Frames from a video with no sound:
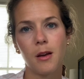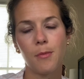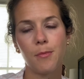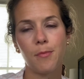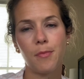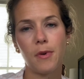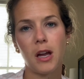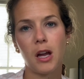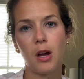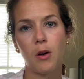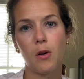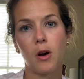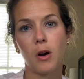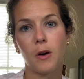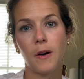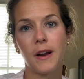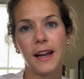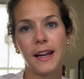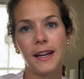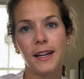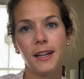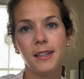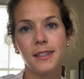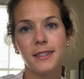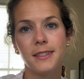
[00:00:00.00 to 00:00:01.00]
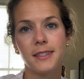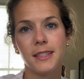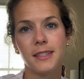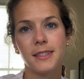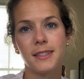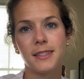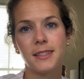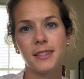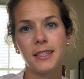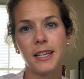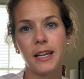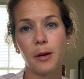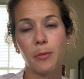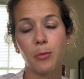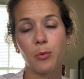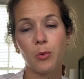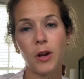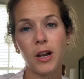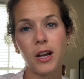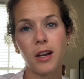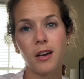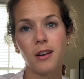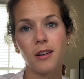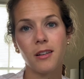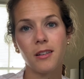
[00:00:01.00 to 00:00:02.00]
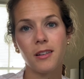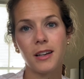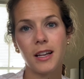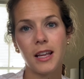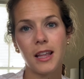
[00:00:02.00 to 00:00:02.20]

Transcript: bow our heads and say a prayer,